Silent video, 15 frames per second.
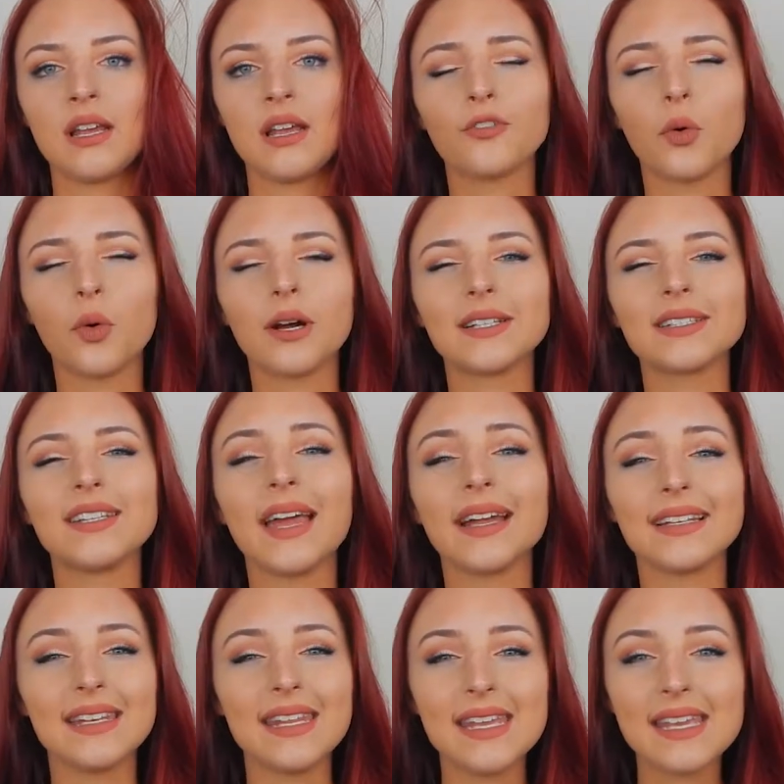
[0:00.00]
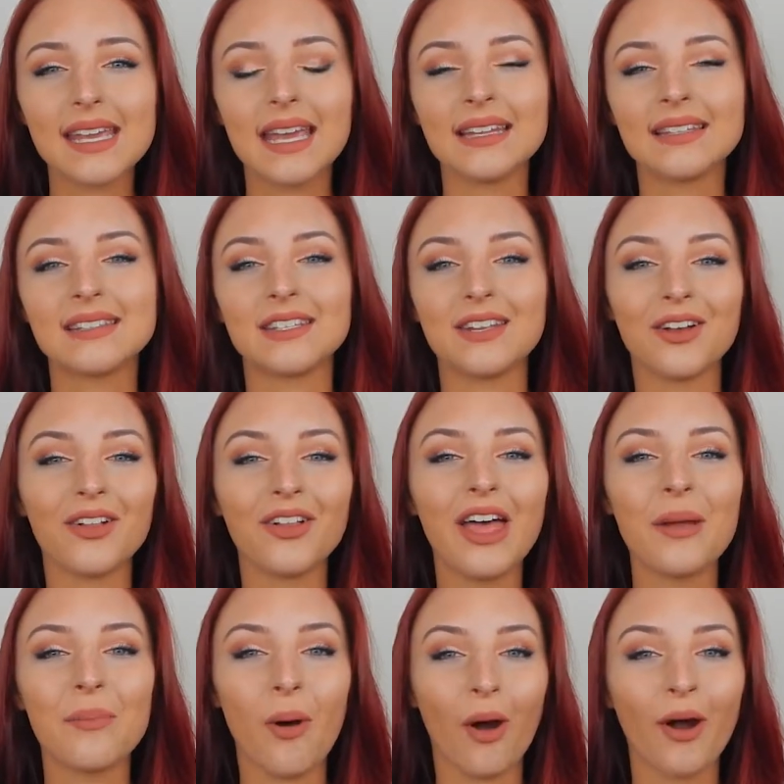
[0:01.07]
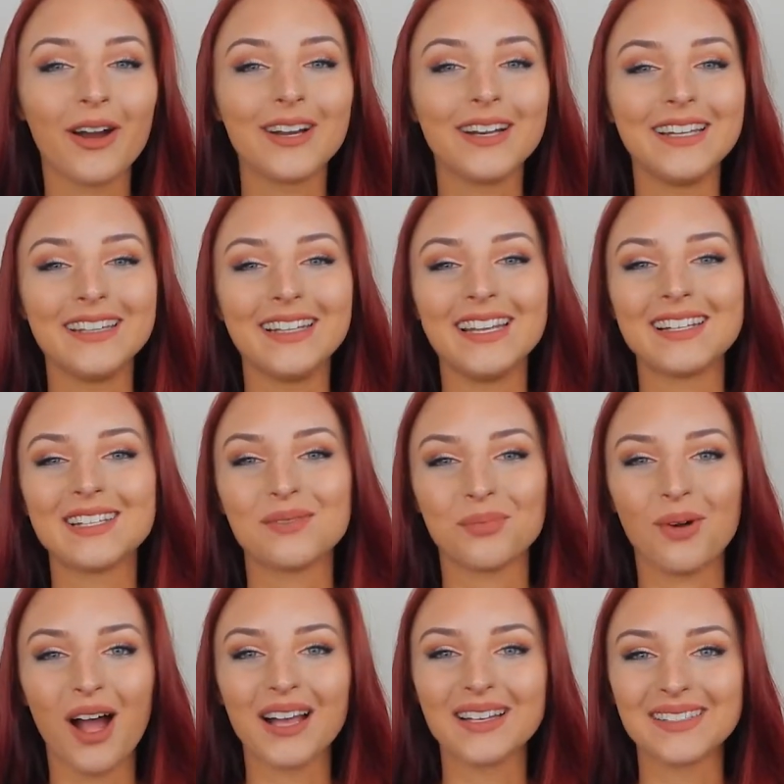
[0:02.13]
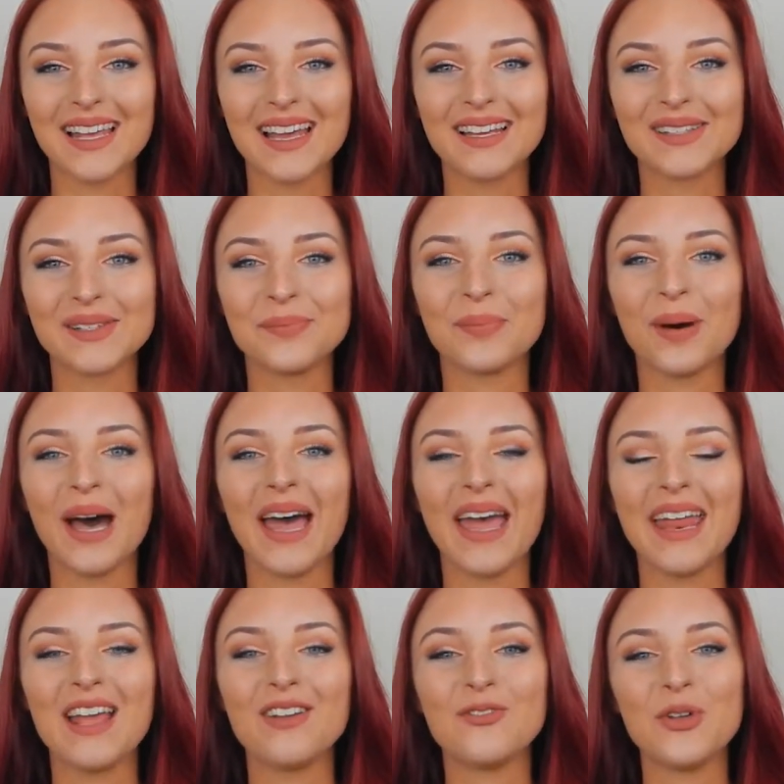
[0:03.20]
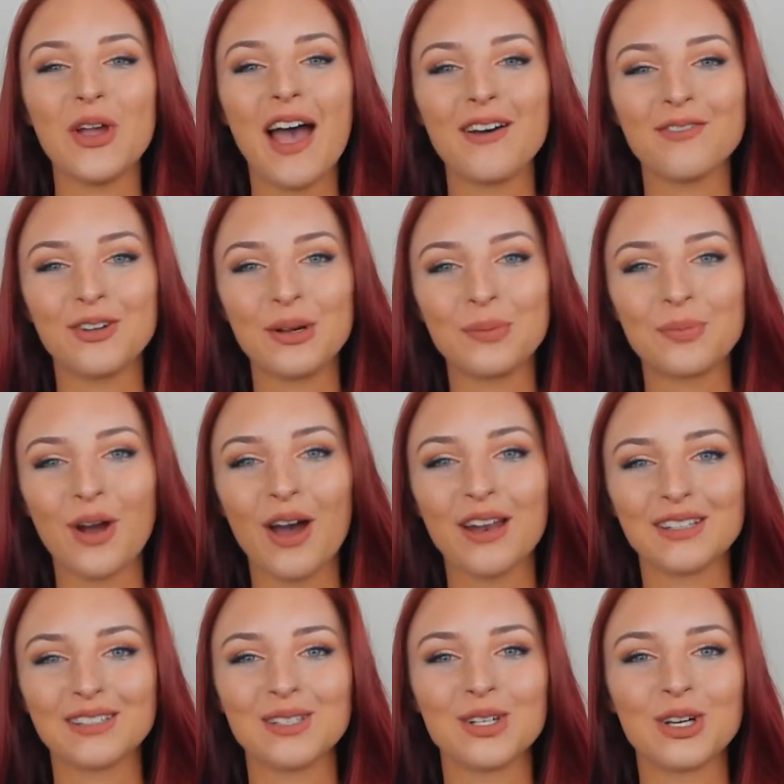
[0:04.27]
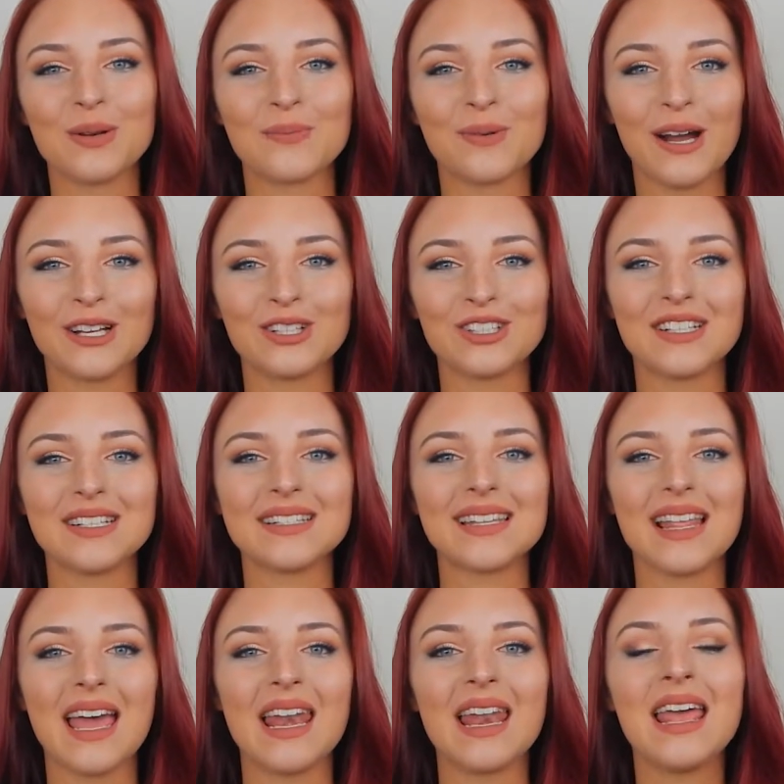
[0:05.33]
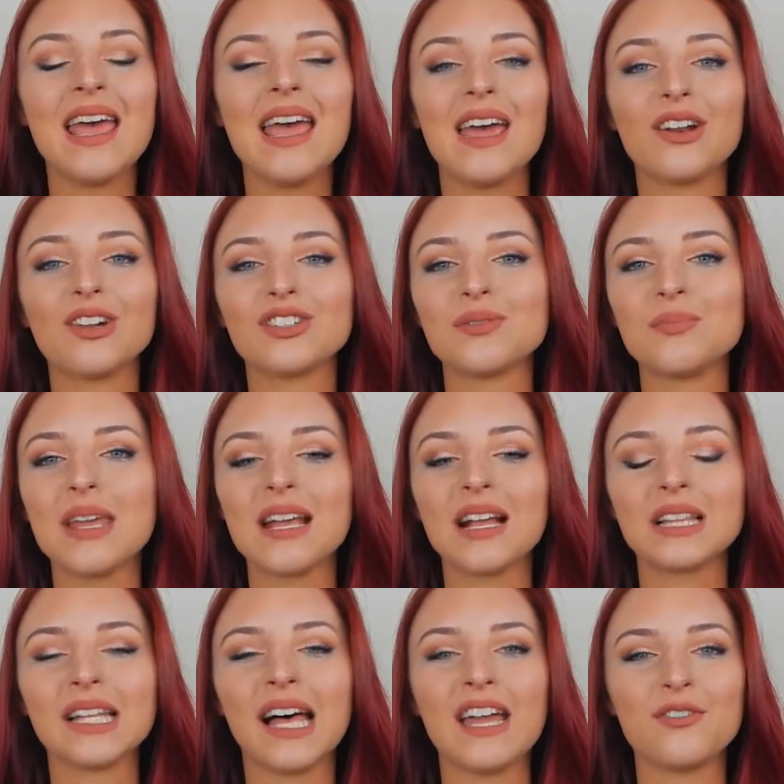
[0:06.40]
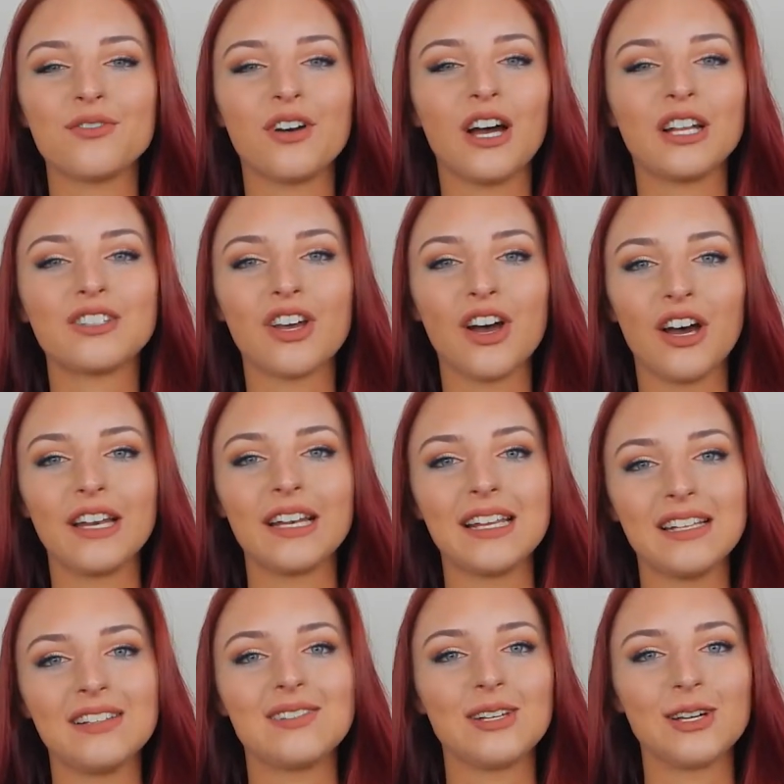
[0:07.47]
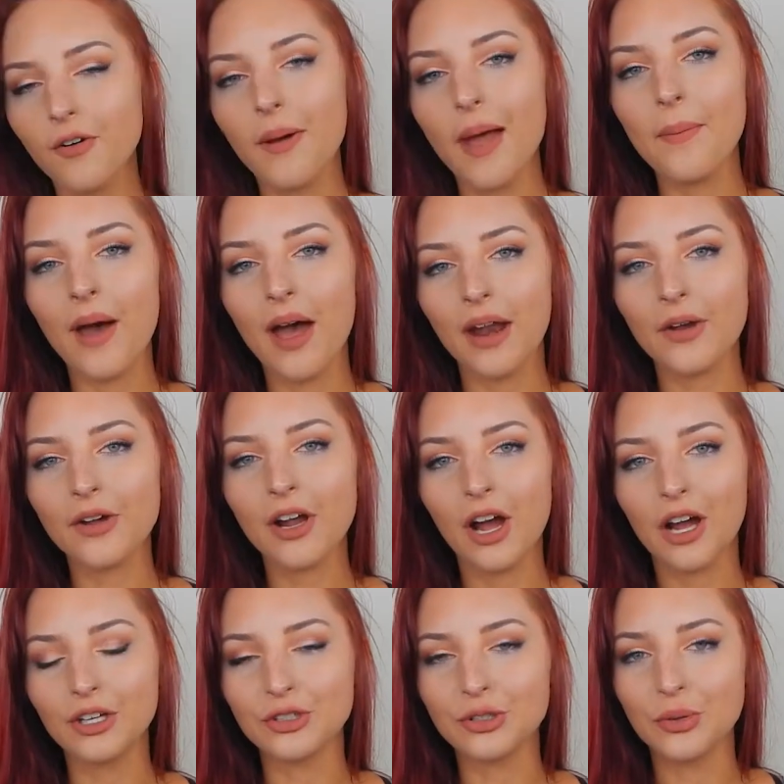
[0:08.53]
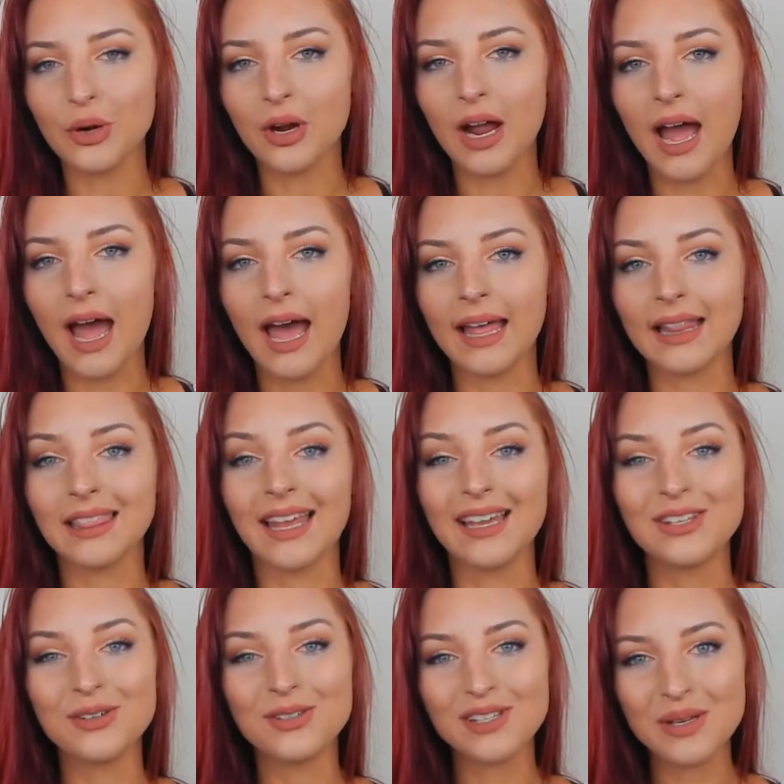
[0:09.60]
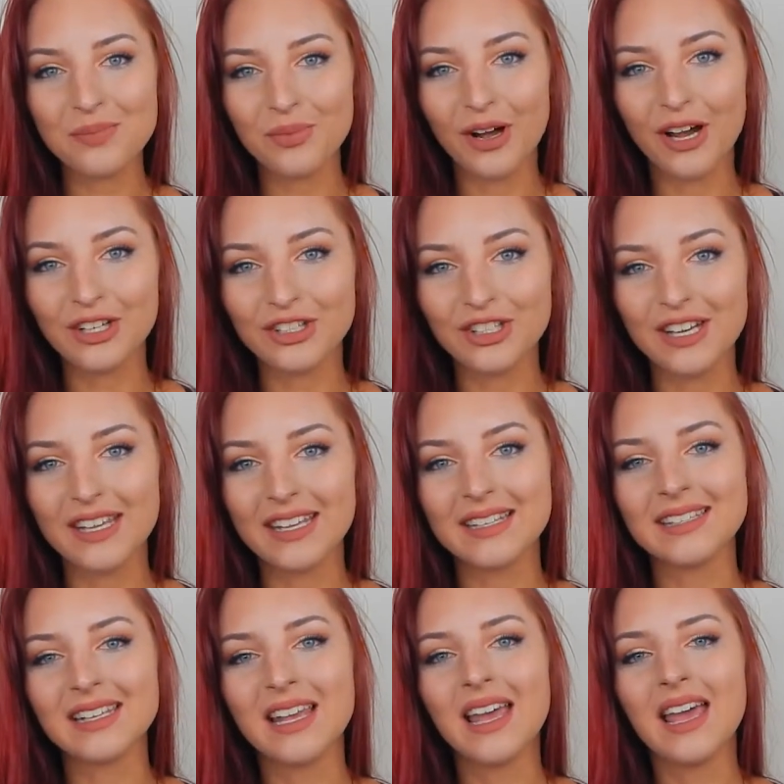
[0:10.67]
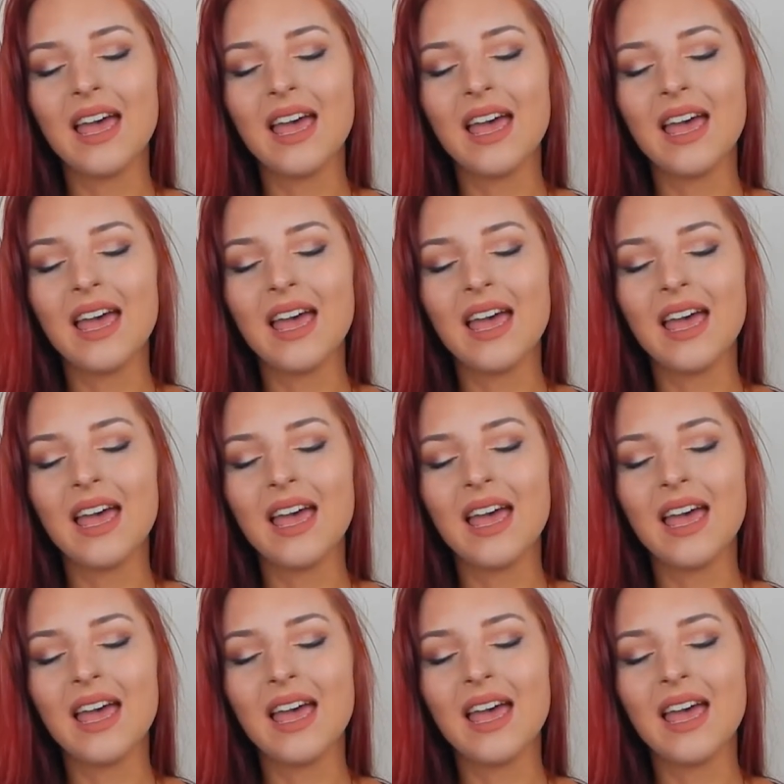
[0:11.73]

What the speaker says: Of course, technique is still a part in this process, but if you have good products and good brushes, then it'll just make life a ton easier. For my powder contour, I like using brushes